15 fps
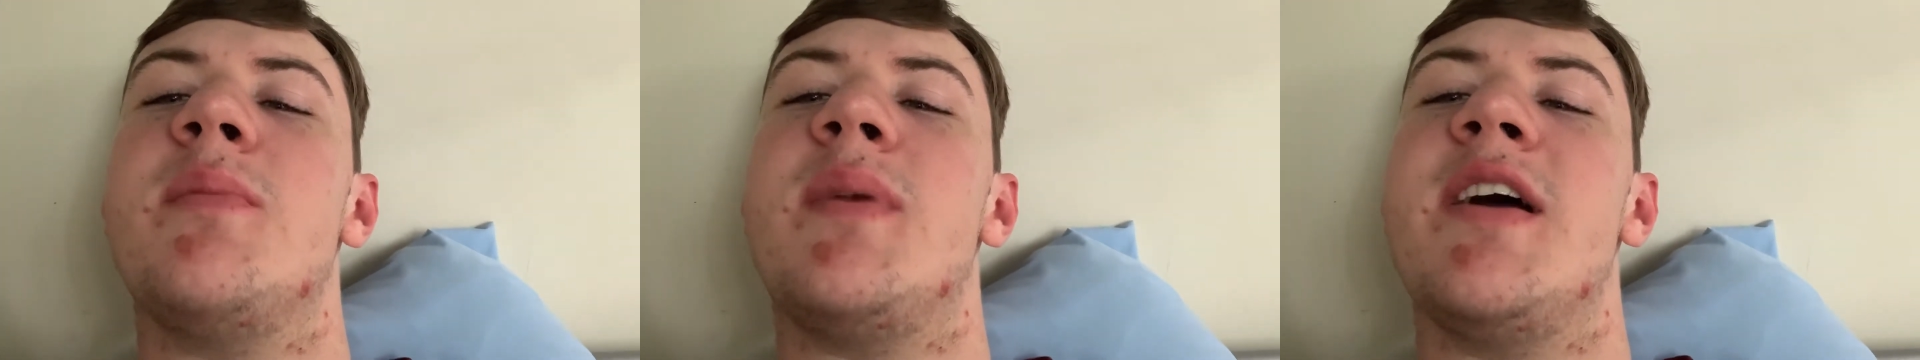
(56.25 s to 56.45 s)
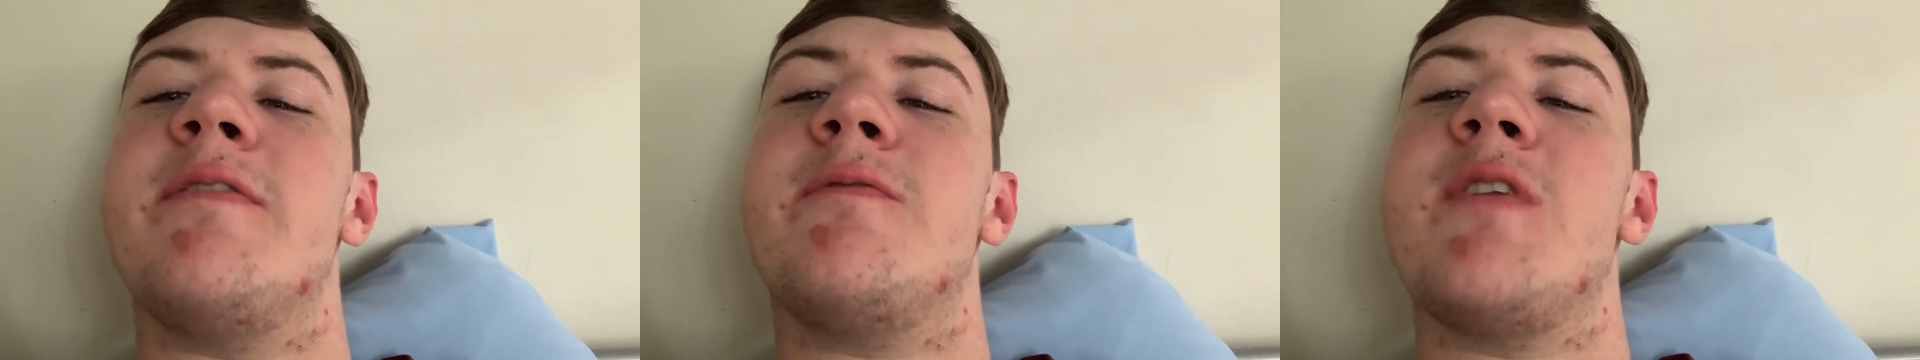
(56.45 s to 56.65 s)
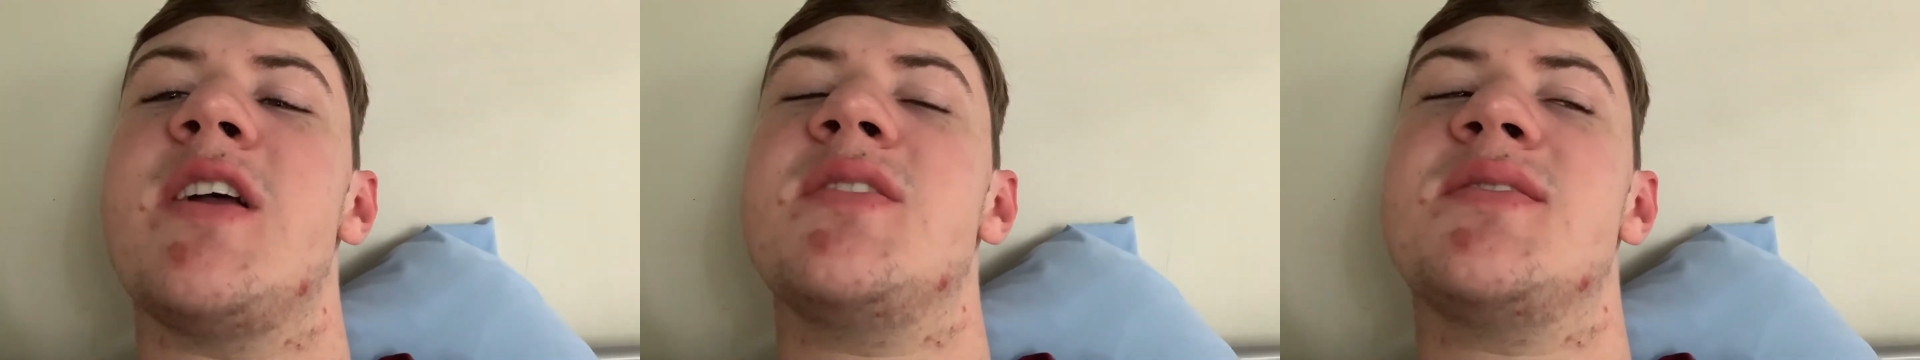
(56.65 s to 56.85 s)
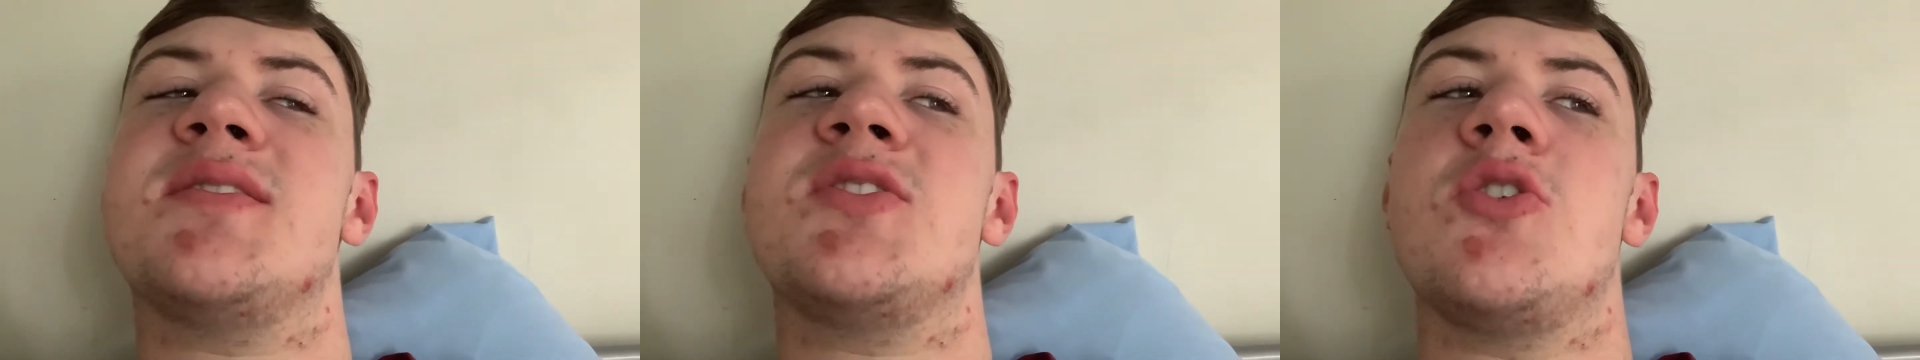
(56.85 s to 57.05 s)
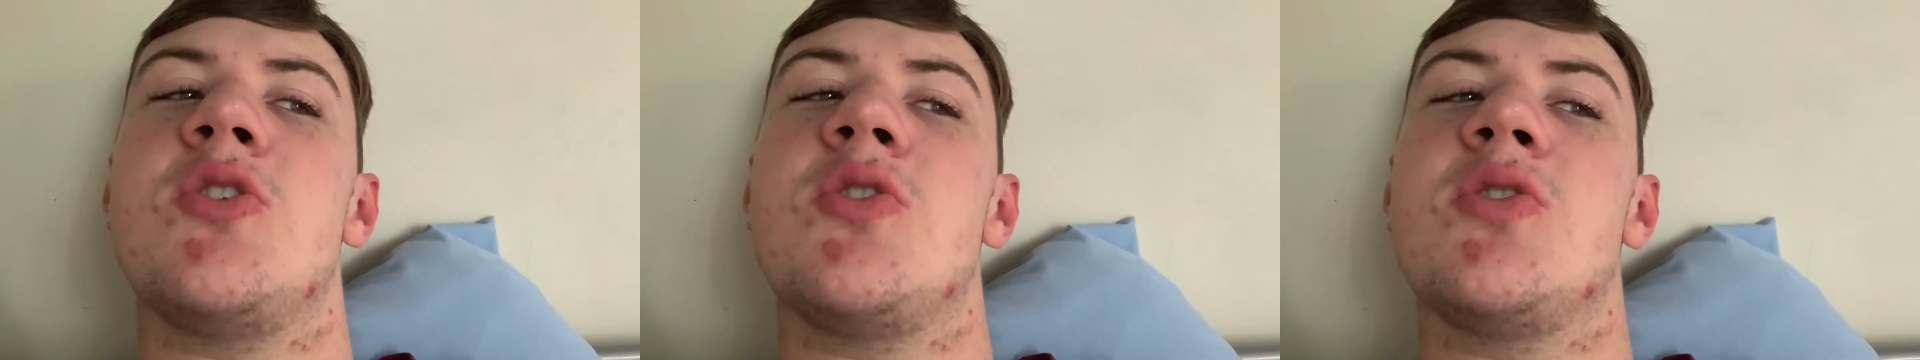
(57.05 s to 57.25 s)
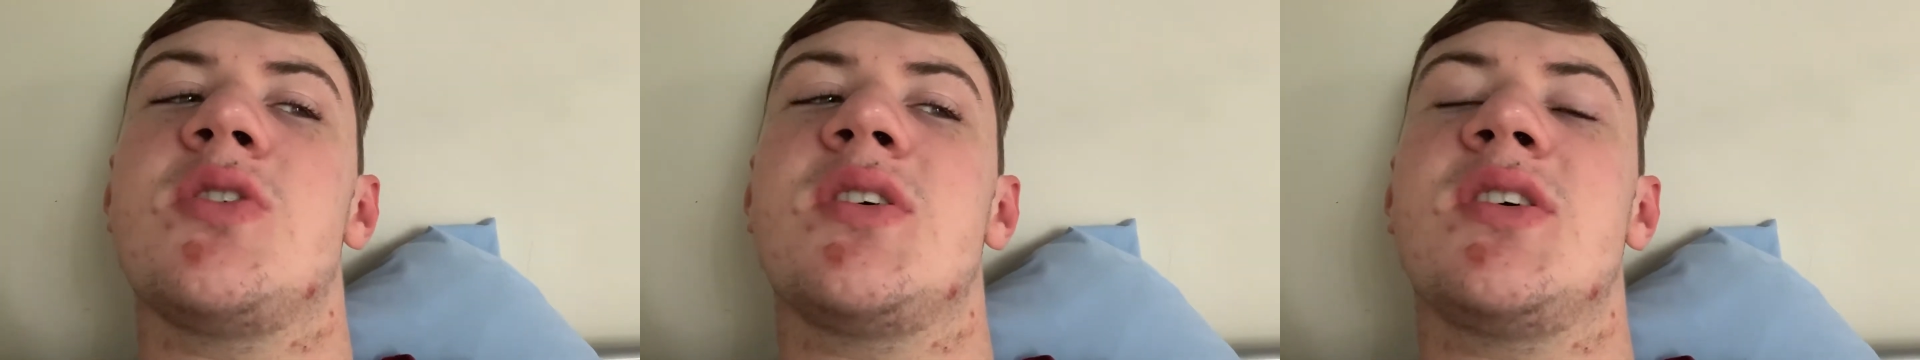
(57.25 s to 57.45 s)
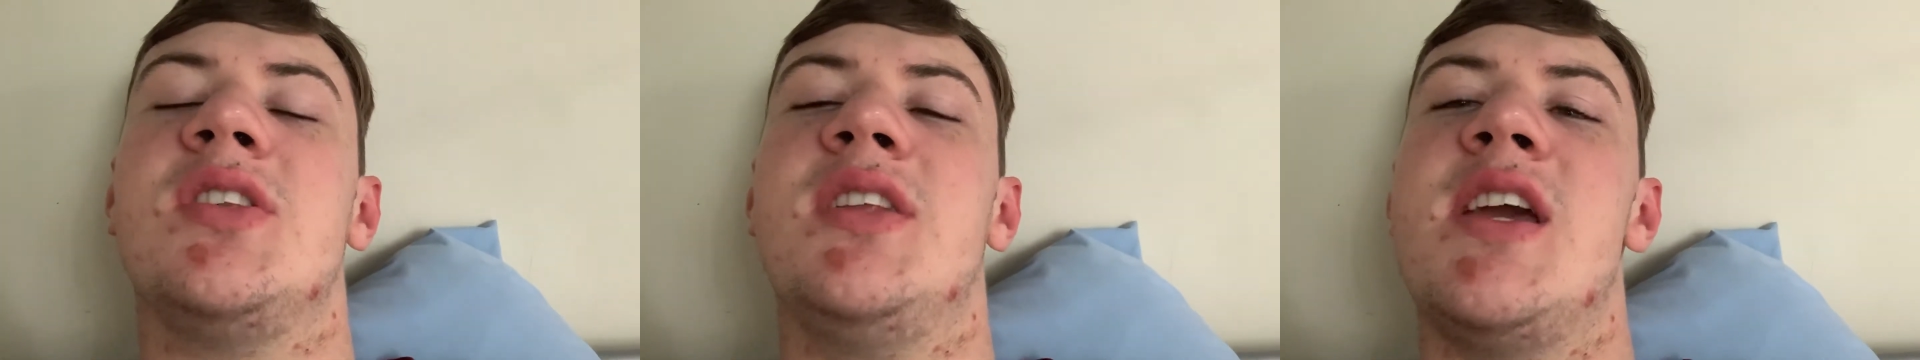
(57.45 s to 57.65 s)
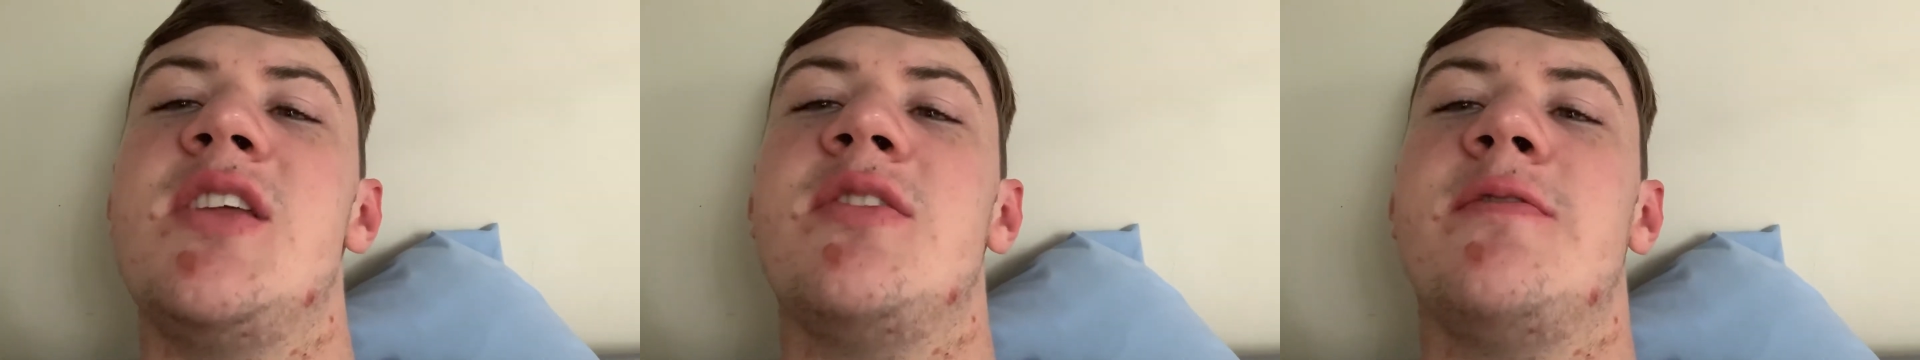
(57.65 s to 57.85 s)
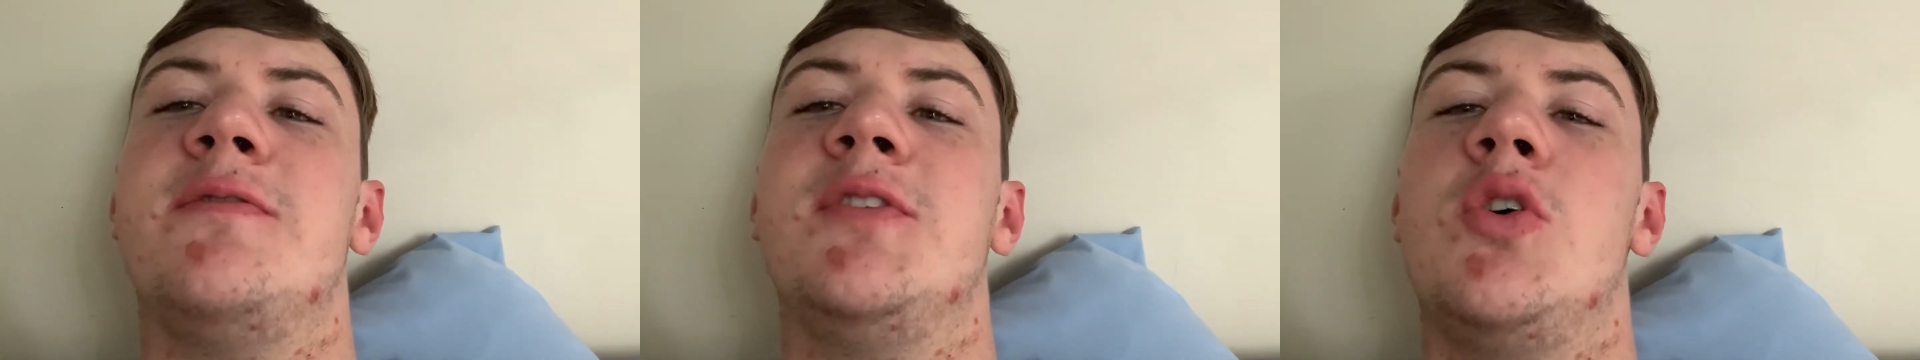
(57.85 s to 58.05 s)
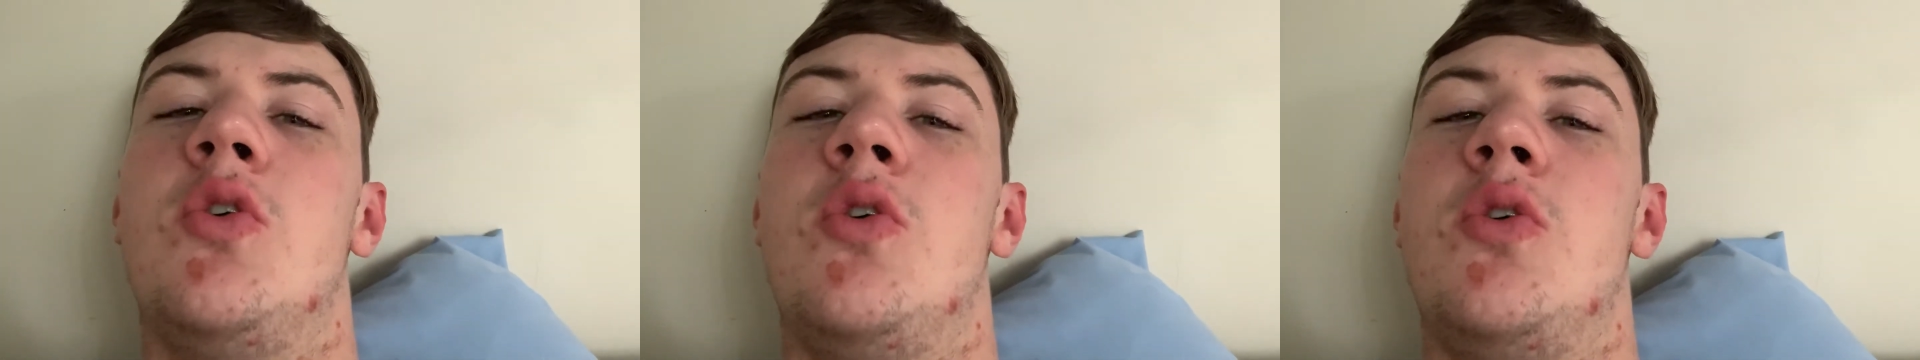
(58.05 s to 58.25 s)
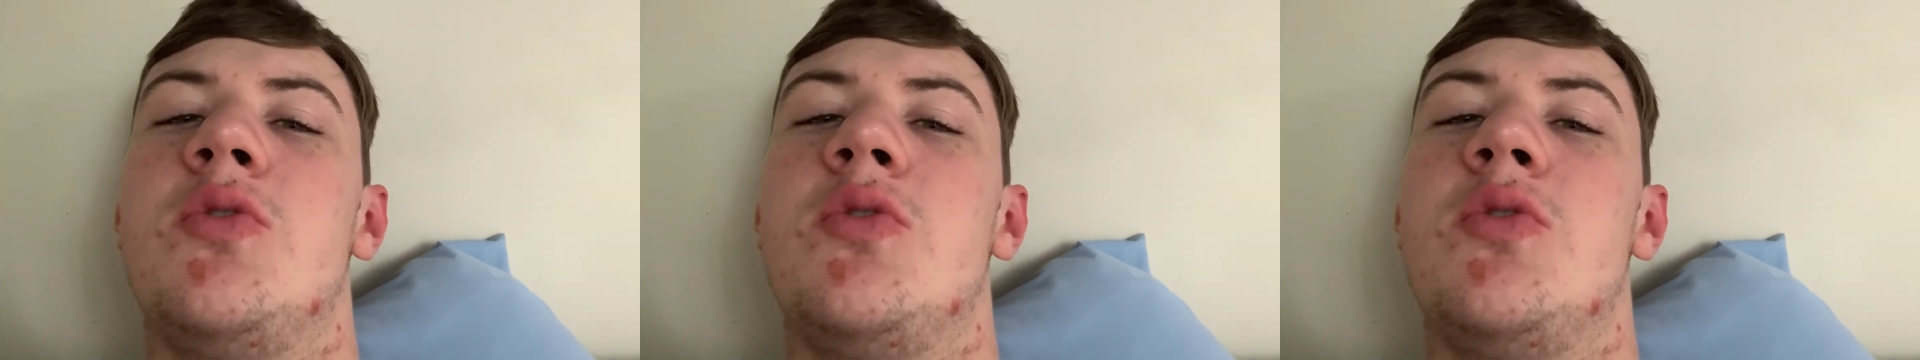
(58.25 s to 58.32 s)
of my friends to clean the floor,